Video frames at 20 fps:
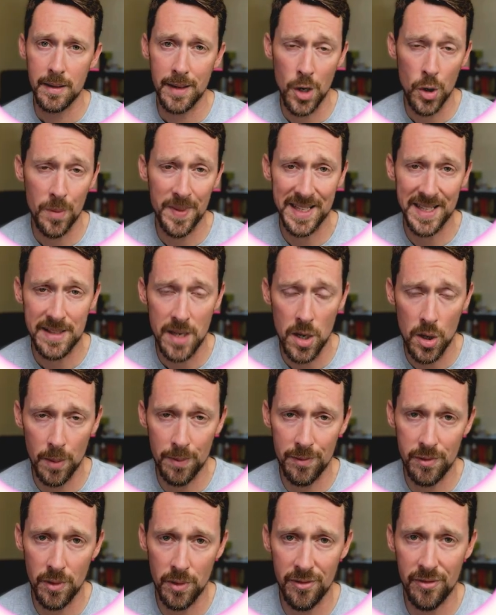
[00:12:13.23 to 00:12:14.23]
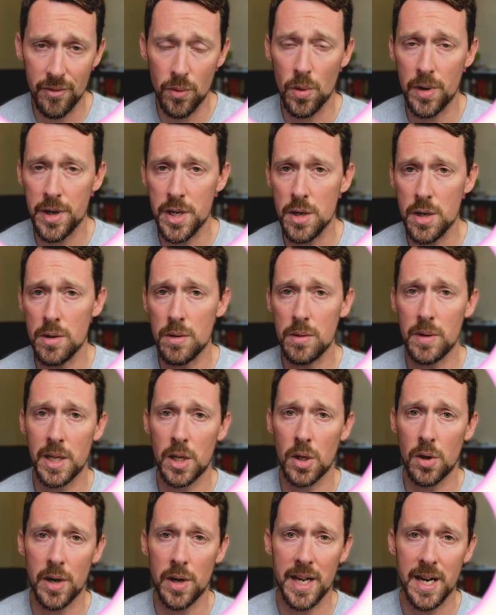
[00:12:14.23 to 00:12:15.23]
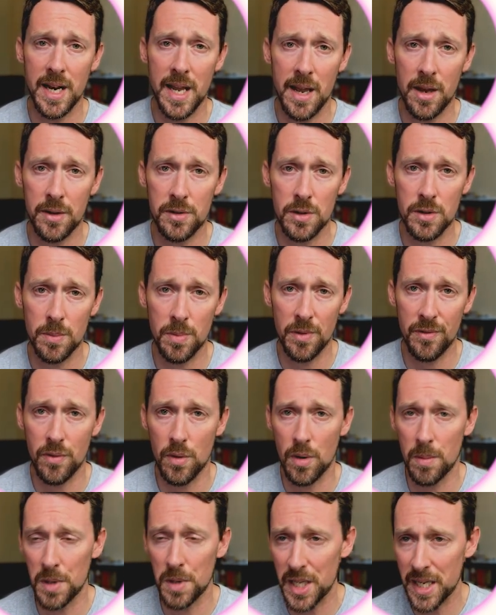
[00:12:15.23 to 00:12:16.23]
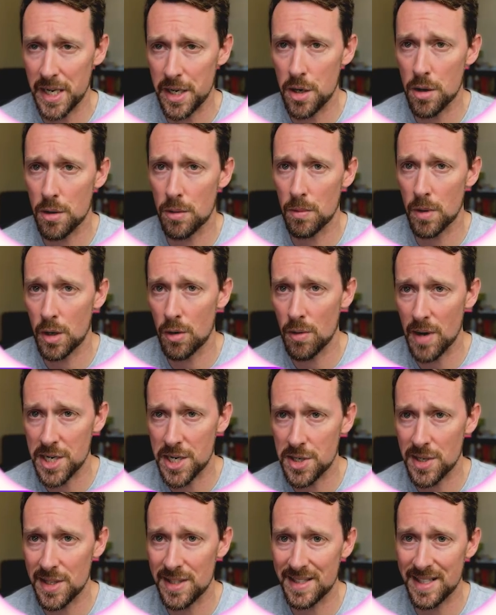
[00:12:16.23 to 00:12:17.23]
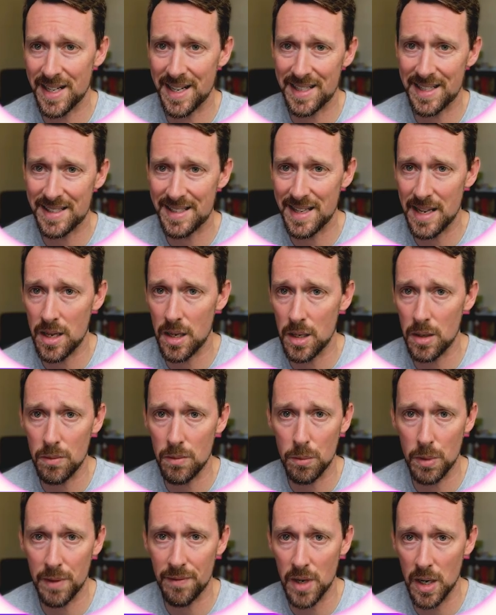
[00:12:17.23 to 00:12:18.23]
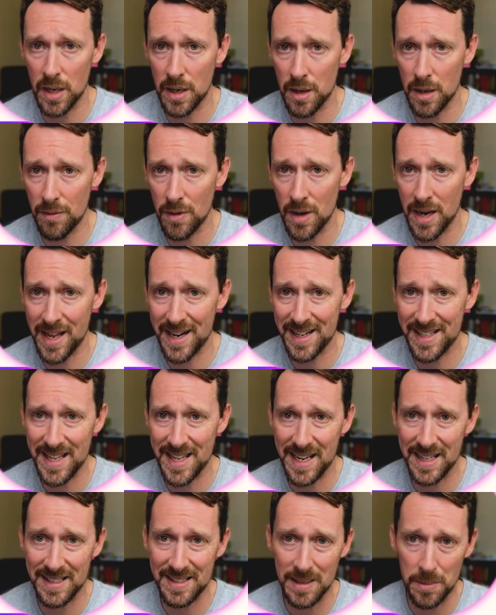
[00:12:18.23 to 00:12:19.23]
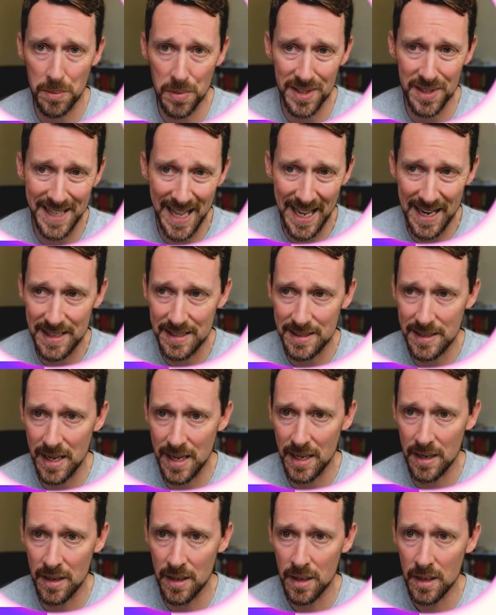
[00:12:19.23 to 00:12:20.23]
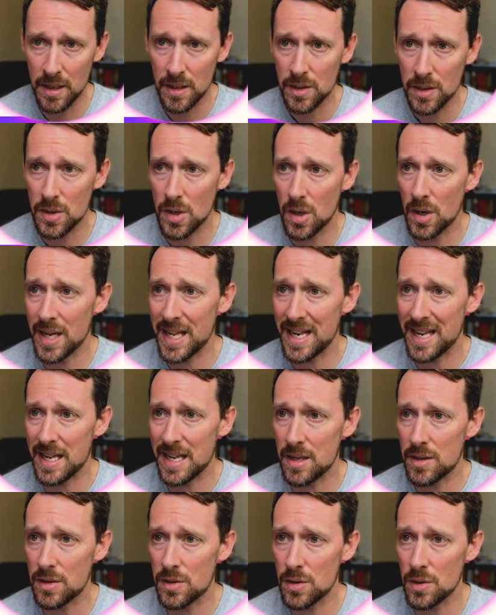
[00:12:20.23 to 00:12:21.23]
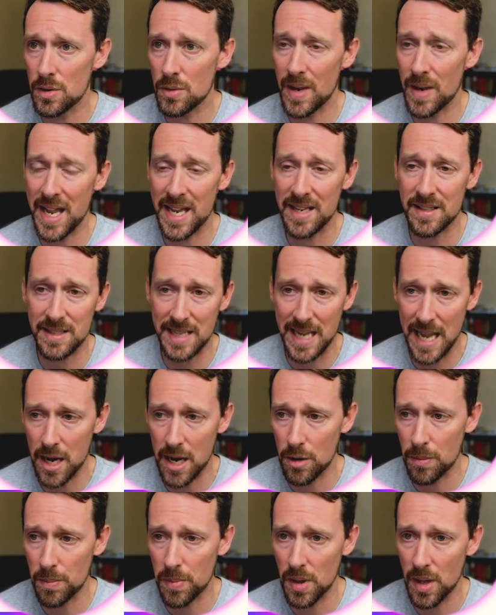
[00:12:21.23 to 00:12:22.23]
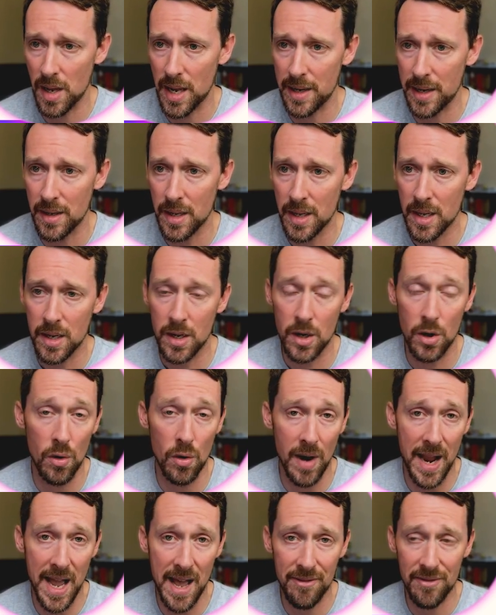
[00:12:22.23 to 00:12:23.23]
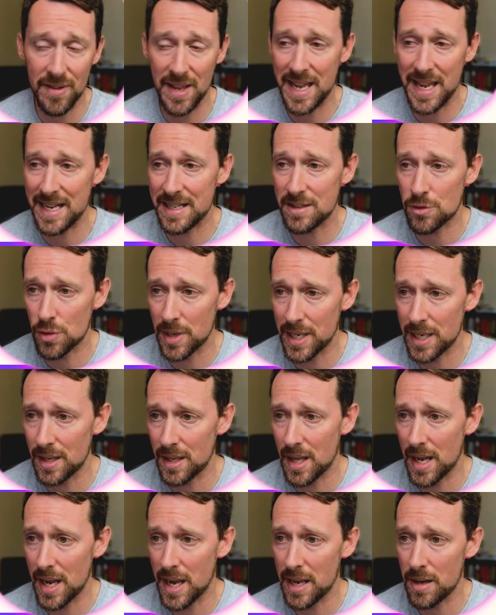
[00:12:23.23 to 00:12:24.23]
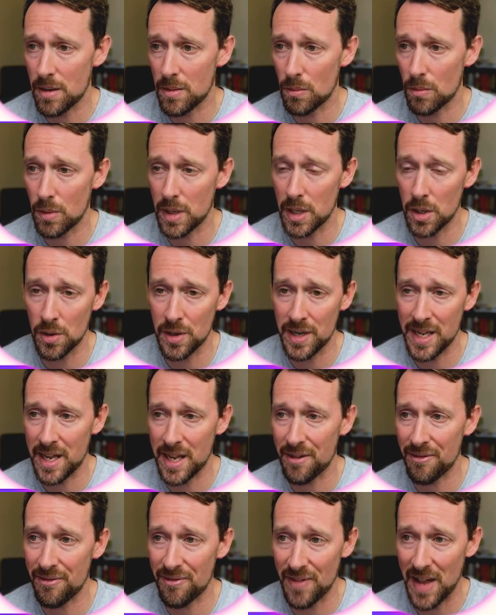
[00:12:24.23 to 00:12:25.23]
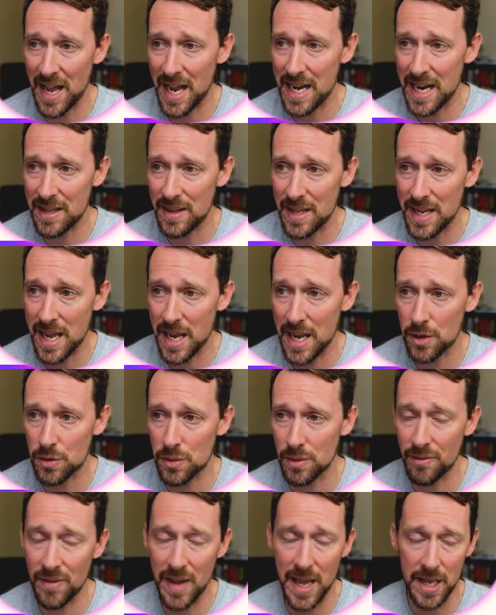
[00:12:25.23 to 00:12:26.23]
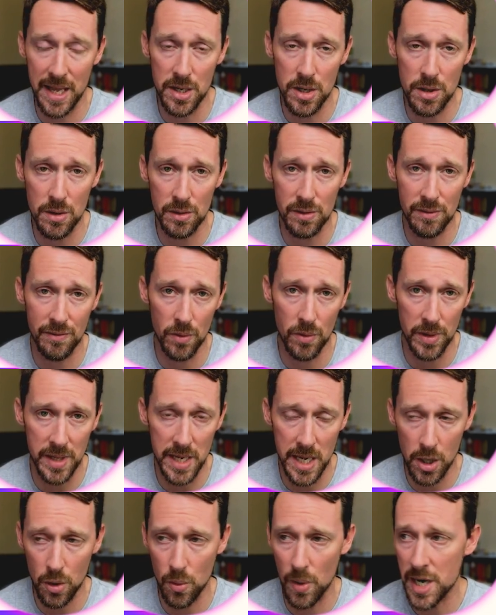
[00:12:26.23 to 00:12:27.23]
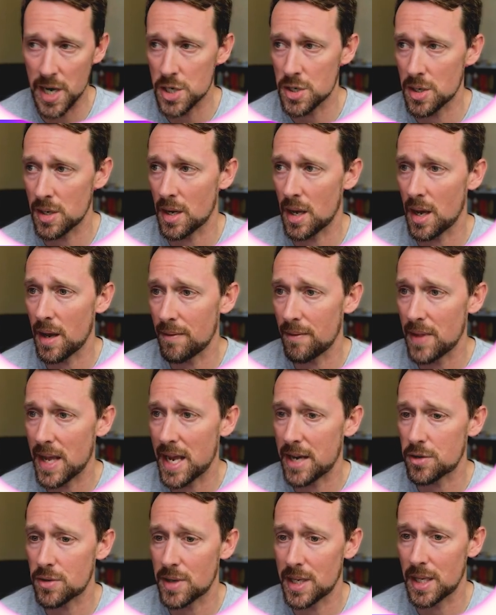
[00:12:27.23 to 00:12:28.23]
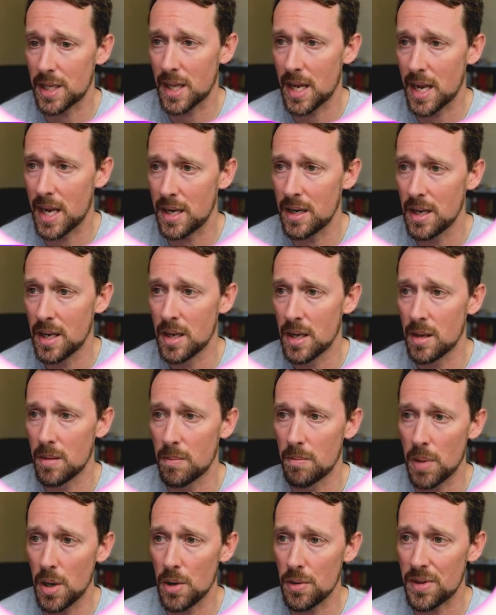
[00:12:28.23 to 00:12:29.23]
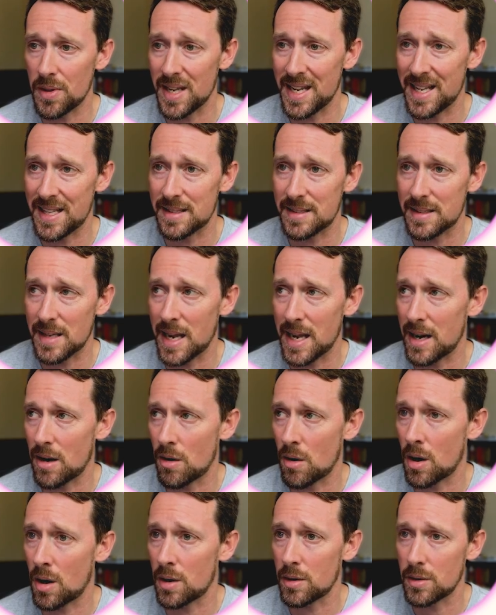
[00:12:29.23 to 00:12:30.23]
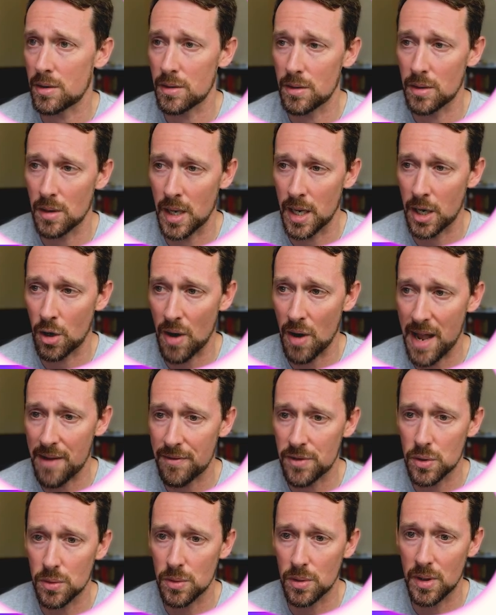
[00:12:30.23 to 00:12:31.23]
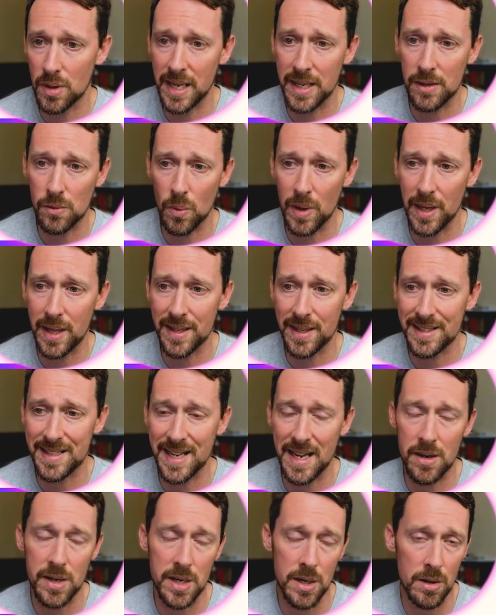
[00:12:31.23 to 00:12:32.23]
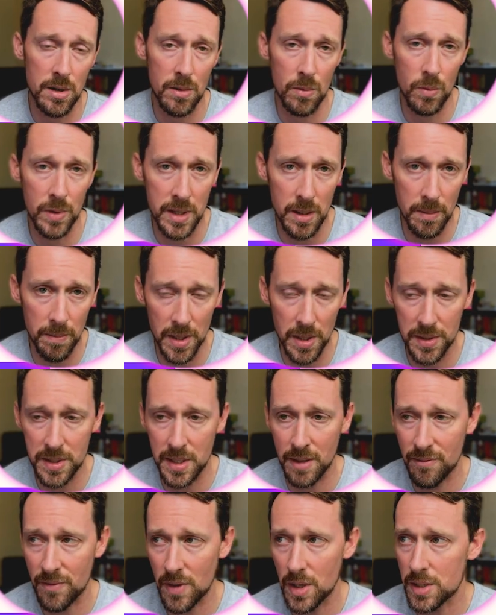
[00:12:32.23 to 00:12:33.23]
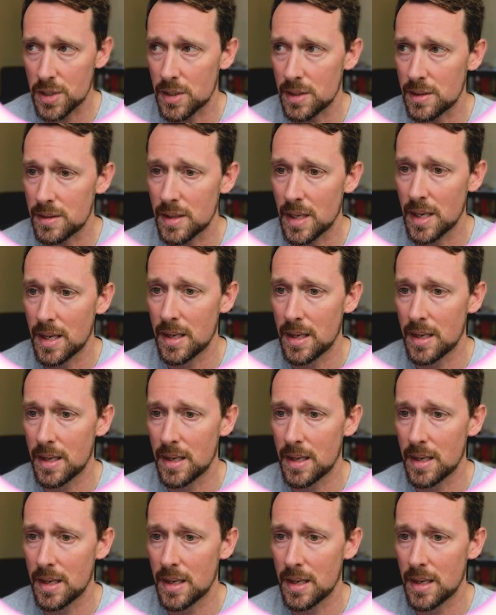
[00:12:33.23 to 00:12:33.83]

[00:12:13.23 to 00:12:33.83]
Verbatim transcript: I hope that's helpful for you in learning how to perform linear regressions in Excel. We've gone over how to take a simple data set, turn it into a scatter plot, graph a trend line. We learned how to find the actual values for the equation of that trend line, both inside our uh, graph tool as well as down here with the built-in functions.